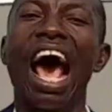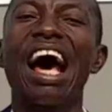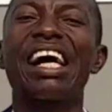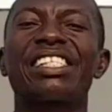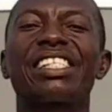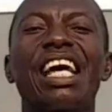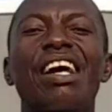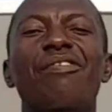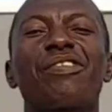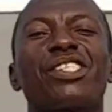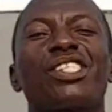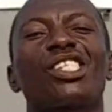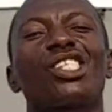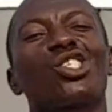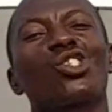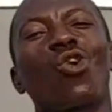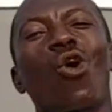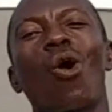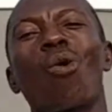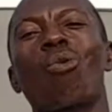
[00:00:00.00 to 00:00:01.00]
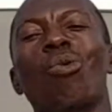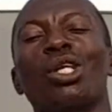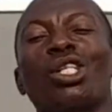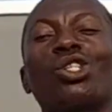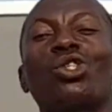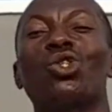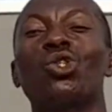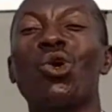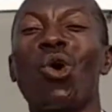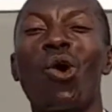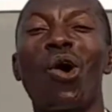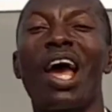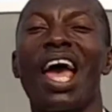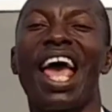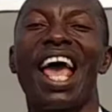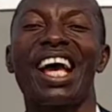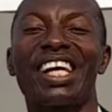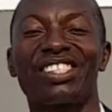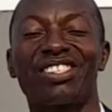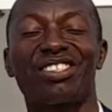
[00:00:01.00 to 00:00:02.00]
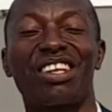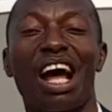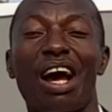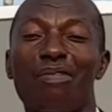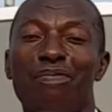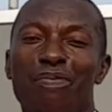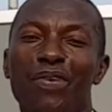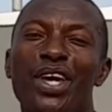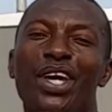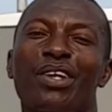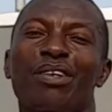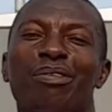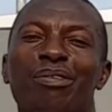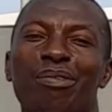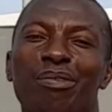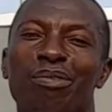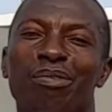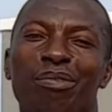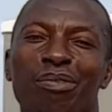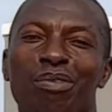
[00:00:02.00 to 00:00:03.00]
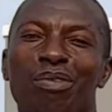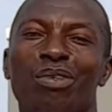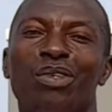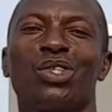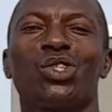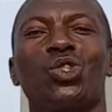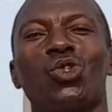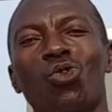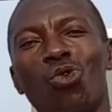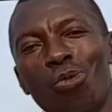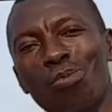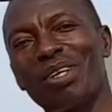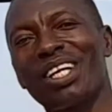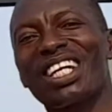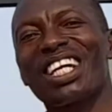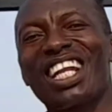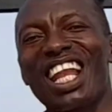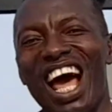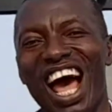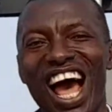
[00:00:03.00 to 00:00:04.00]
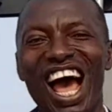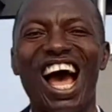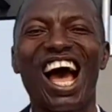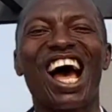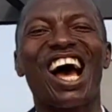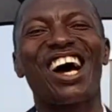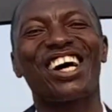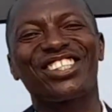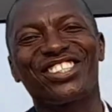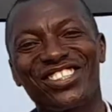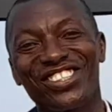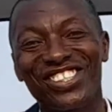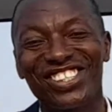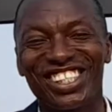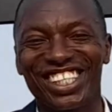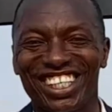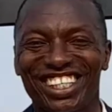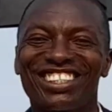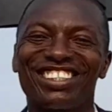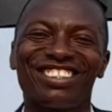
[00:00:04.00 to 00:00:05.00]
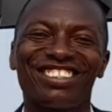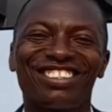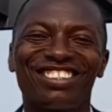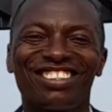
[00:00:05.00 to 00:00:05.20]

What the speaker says: Our services come with no extra fee. You will be glad you did.